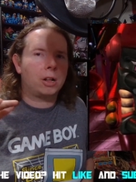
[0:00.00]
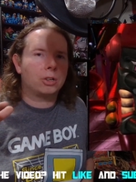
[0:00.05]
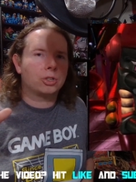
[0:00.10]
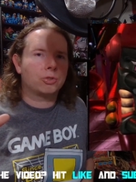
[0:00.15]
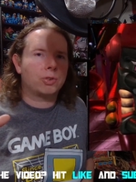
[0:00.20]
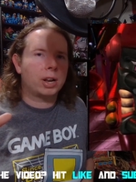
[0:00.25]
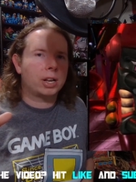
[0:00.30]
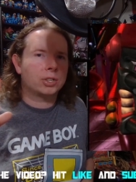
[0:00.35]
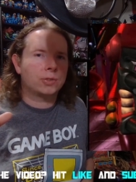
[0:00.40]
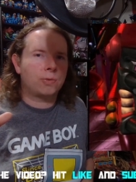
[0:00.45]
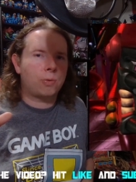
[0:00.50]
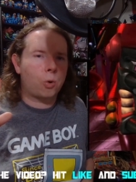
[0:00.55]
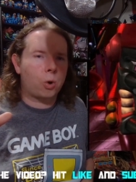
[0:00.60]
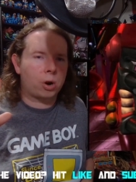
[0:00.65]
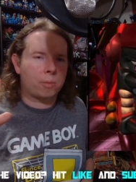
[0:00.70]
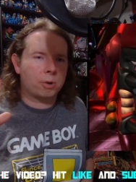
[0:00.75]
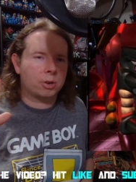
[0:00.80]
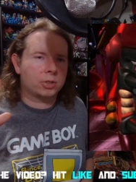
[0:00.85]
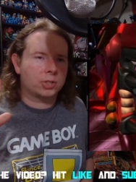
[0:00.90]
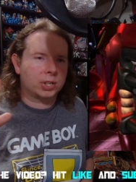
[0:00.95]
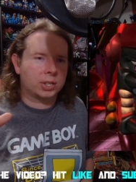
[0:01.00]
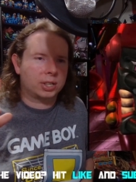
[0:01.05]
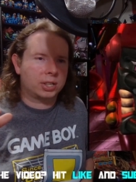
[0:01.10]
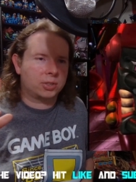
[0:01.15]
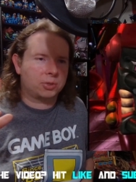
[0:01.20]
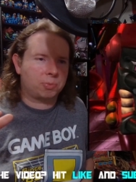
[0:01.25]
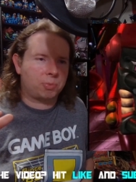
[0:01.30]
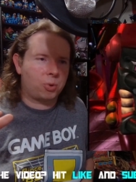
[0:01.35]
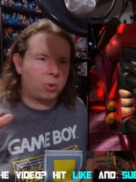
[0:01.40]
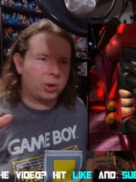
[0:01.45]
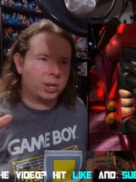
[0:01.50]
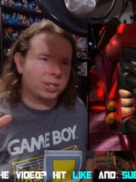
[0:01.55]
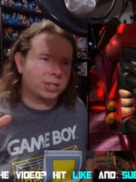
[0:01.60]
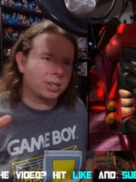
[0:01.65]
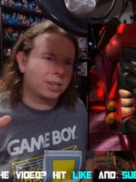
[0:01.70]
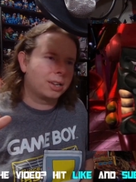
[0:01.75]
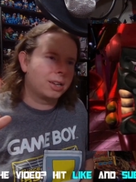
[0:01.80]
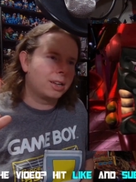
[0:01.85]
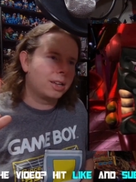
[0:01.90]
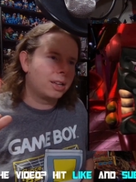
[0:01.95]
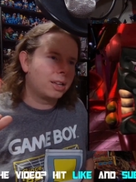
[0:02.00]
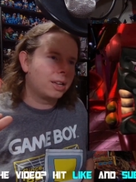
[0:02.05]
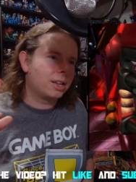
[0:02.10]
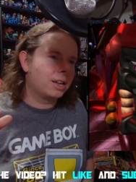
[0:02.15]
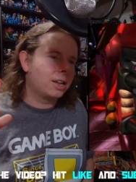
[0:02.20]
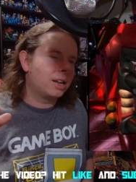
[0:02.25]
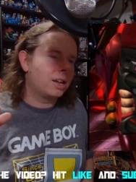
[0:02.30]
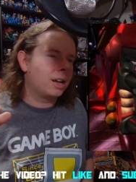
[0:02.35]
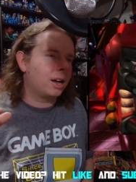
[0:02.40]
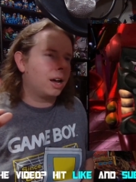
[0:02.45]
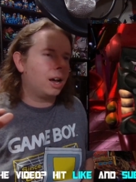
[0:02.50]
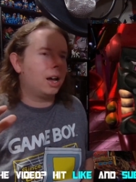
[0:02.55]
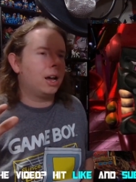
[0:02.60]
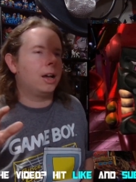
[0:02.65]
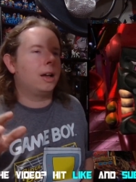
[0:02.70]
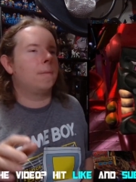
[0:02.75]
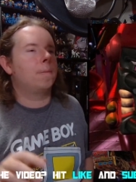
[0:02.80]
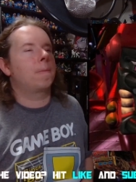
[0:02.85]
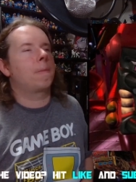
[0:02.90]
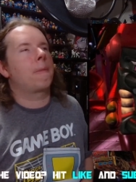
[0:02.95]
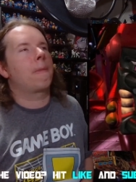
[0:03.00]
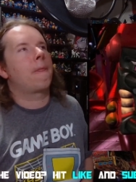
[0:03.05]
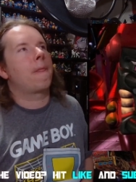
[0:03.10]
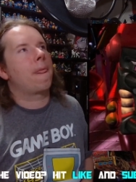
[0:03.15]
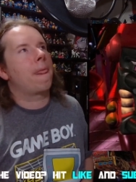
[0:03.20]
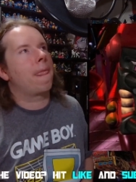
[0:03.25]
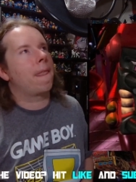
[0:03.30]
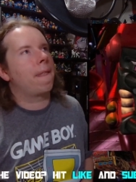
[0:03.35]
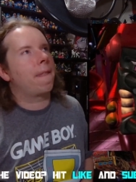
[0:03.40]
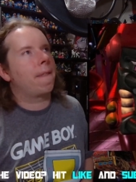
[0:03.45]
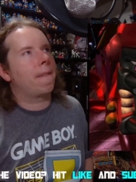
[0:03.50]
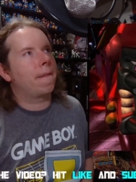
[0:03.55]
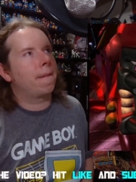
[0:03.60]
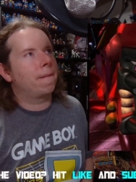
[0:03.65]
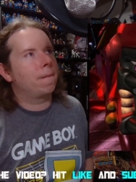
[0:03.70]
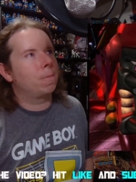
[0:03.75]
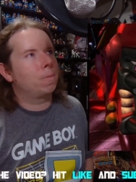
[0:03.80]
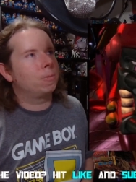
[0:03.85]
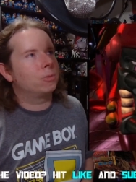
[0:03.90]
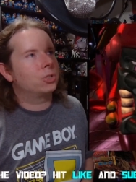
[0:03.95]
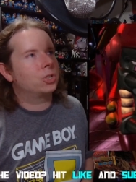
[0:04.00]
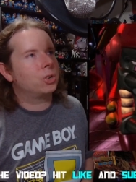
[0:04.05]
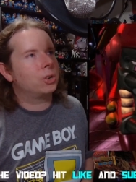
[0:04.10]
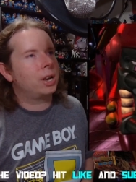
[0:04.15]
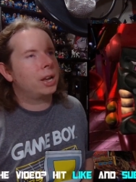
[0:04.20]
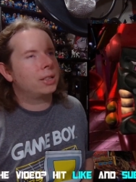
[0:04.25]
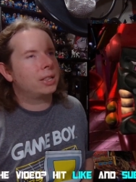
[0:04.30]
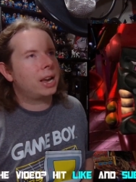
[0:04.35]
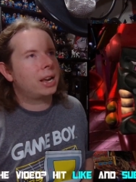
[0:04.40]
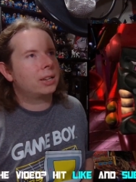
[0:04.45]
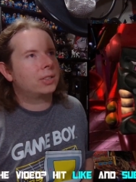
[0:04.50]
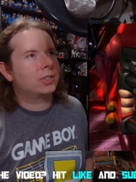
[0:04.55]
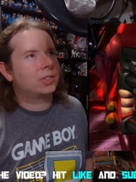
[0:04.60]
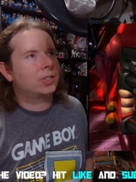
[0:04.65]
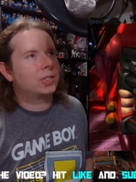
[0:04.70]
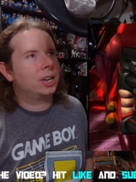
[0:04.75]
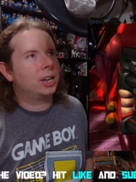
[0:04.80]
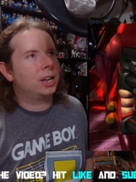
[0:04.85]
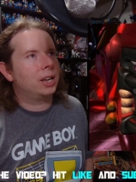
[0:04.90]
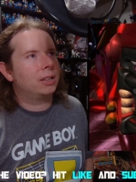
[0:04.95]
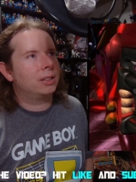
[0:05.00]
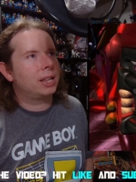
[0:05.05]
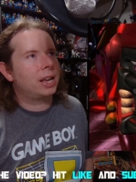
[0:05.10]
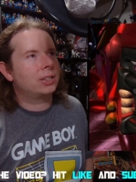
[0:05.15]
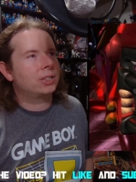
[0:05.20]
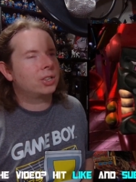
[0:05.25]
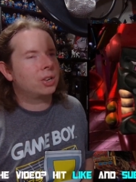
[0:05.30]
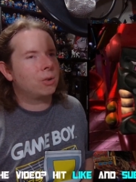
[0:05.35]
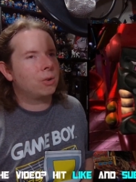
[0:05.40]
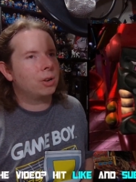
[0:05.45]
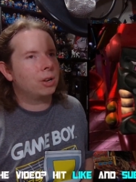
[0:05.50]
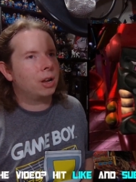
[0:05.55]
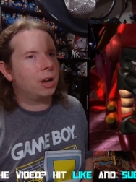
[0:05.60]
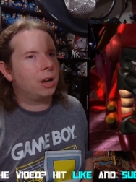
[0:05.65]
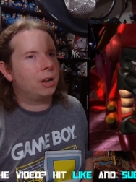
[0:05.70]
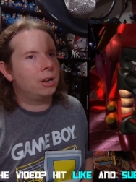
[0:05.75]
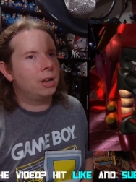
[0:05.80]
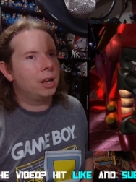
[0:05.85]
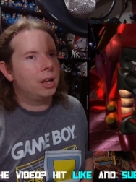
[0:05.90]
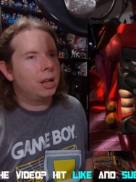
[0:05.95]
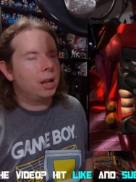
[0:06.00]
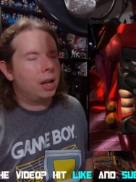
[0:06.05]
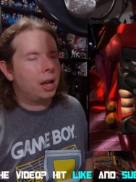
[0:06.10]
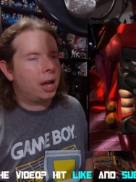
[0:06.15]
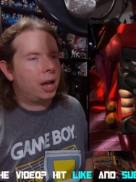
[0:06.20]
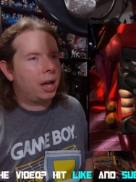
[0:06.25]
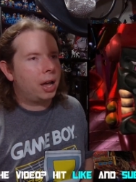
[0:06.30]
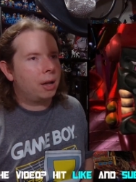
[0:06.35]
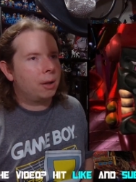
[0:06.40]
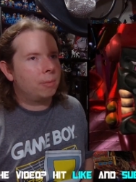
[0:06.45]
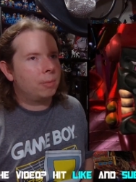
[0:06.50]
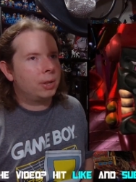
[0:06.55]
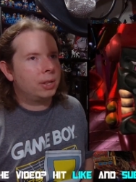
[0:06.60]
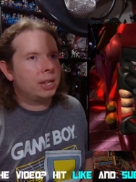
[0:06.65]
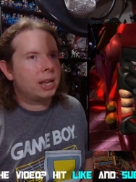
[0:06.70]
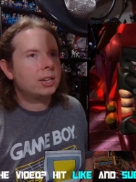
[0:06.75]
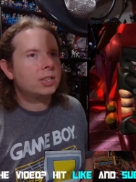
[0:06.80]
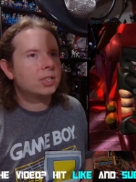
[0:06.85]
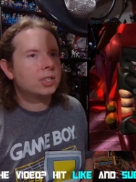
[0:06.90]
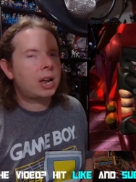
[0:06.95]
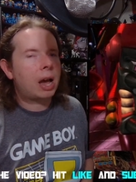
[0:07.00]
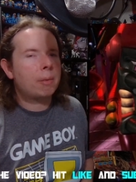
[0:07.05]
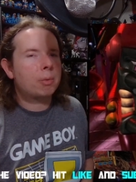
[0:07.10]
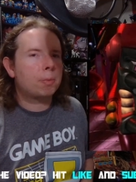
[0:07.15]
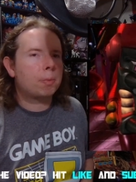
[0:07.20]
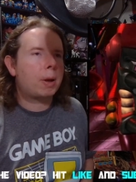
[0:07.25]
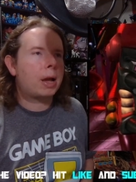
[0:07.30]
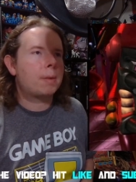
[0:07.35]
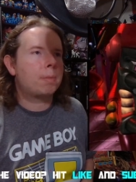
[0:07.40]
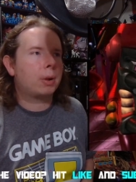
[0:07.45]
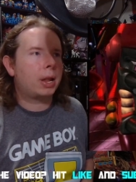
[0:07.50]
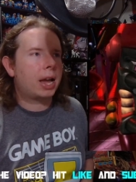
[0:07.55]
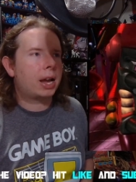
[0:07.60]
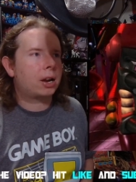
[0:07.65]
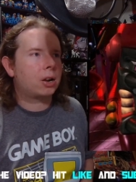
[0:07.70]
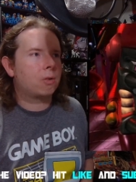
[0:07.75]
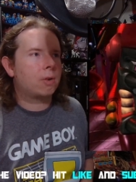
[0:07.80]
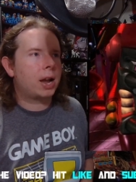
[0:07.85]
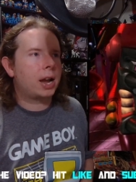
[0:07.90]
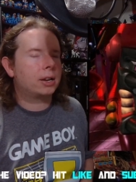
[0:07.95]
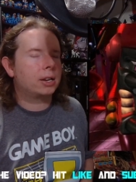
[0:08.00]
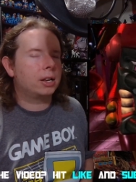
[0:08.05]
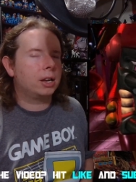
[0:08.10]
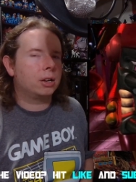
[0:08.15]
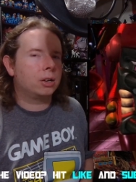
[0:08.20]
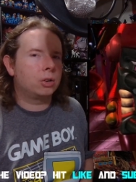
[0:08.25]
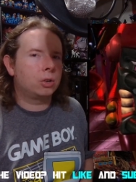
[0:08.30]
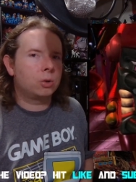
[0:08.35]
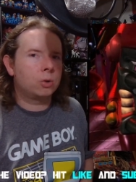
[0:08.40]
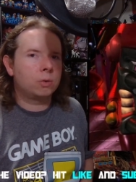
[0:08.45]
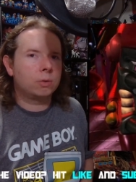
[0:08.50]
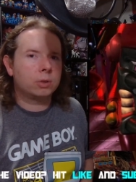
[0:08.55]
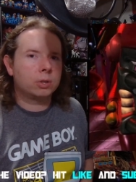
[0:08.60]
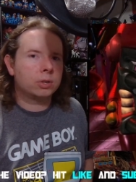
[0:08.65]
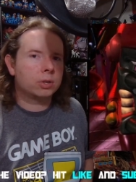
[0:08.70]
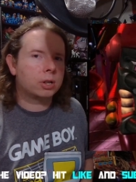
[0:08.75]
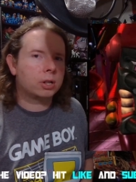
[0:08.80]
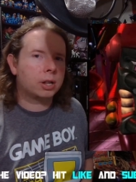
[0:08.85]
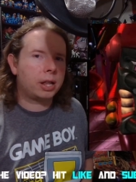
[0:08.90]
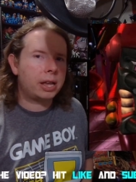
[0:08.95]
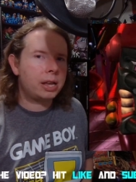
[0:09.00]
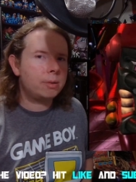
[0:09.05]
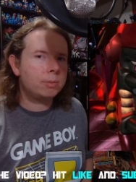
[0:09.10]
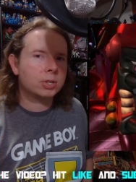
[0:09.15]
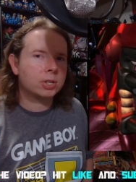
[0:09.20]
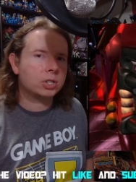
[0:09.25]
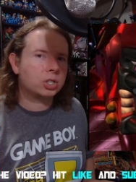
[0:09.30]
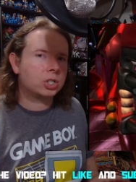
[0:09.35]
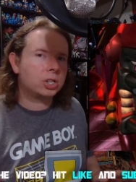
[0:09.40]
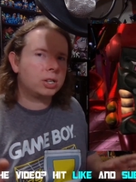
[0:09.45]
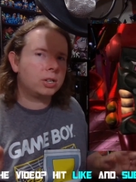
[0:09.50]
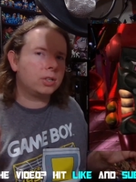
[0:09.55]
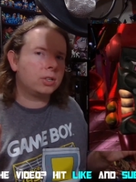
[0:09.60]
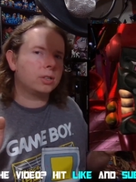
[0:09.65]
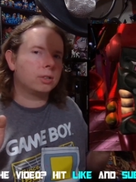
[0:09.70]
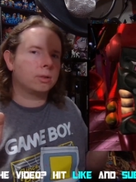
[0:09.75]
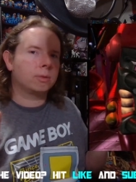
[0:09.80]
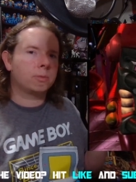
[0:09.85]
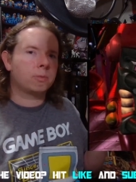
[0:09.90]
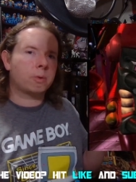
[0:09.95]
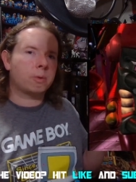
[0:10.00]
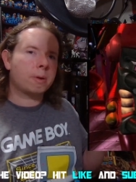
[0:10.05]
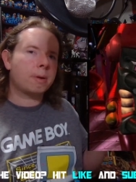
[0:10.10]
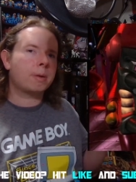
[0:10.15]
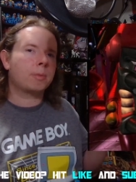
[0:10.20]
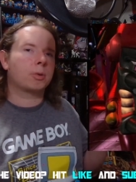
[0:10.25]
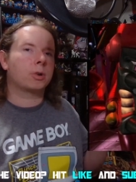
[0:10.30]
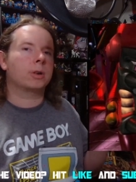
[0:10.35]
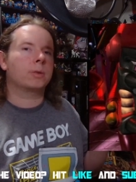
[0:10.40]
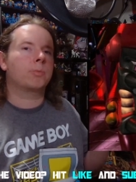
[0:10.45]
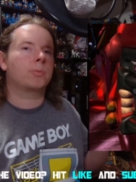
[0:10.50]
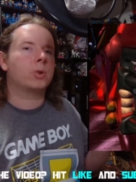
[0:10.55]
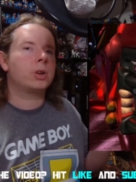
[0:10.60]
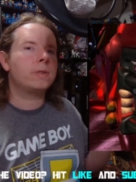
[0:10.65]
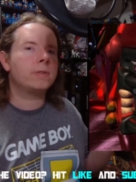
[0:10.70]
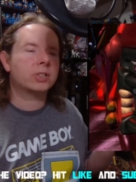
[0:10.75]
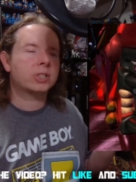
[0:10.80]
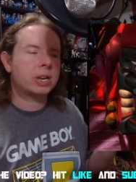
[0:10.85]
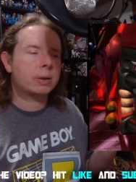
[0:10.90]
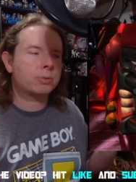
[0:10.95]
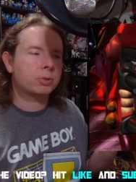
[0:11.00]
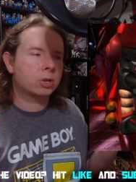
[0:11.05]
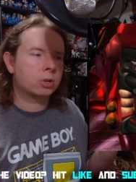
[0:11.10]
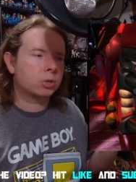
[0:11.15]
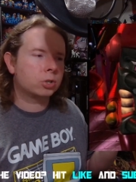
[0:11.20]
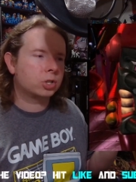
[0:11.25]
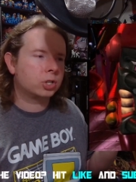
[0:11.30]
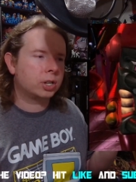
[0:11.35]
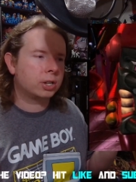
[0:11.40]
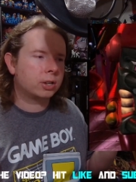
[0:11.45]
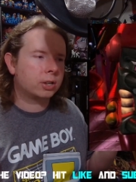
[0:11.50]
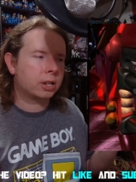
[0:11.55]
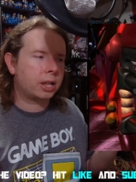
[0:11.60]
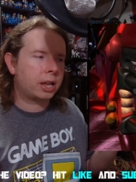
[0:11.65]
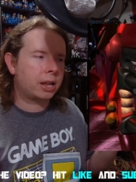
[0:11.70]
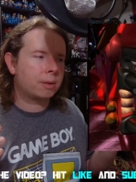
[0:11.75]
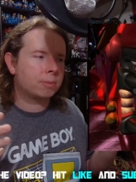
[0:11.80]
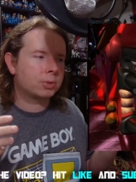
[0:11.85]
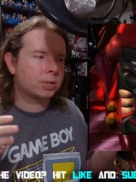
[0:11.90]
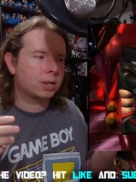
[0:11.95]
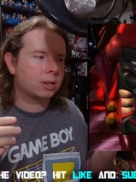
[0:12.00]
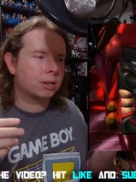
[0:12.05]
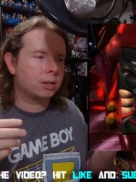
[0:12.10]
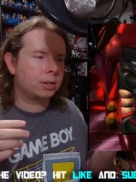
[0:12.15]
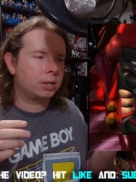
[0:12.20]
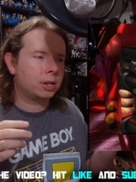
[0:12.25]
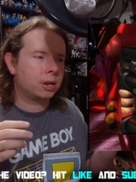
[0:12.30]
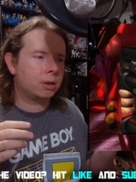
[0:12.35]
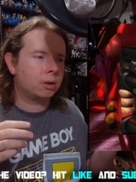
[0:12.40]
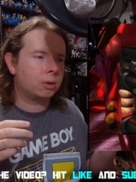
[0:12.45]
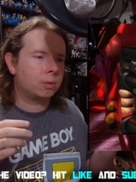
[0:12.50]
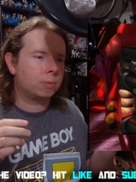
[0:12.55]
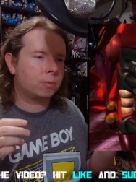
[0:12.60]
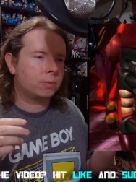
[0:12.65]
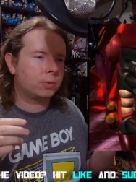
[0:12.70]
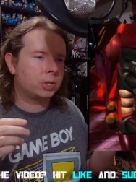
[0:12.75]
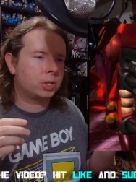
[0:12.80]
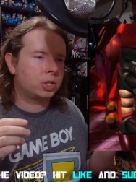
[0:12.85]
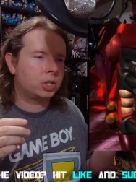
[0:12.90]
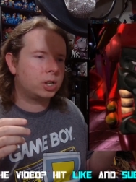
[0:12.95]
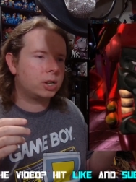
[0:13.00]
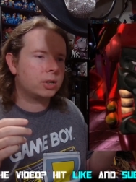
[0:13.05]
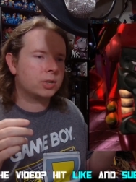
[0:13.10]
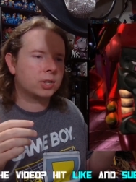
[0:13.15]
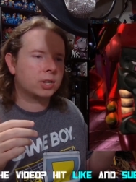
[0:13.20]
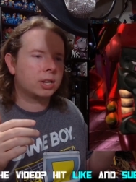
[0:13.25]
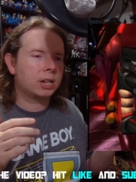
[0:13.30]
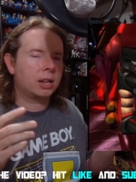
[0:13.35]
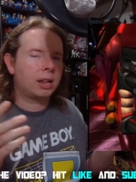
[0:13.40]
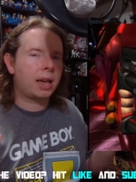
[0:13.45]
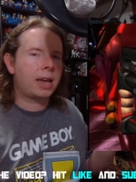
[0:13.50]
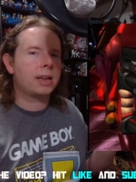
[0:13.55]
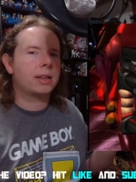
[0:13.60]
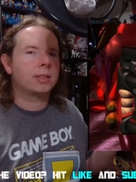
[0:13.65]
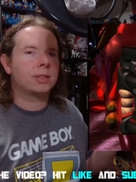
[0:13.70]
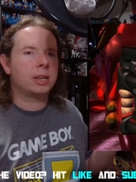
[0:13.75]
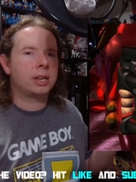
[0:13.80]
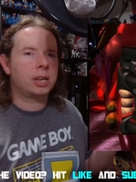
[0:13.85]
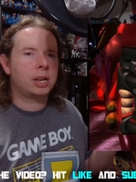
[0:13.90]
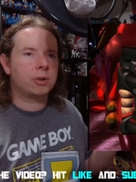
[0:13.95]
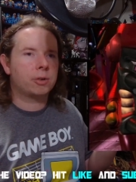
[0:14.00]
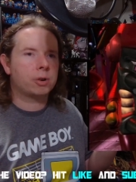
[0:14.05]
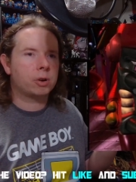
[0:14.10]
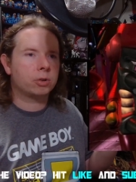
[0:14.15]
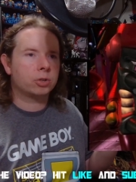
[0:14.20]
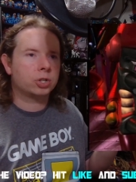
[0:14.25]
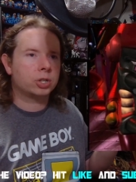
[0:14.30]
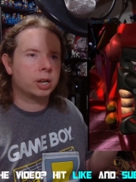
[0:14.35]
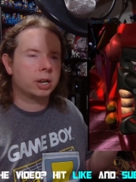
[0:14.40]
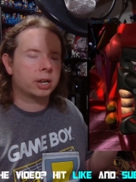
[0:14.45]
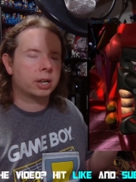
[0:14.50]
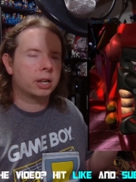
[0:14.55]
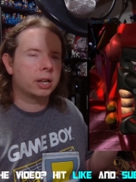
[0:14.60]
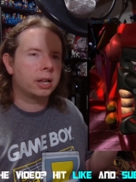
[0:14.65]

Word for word: Transformers at this point. Um, so yeah, that's uh, that's going on. Um, and that's stopped by Black Arachnia, who claims that she, remember, in previous episodes, she claims that, you know, she doesn't like the hero shtick.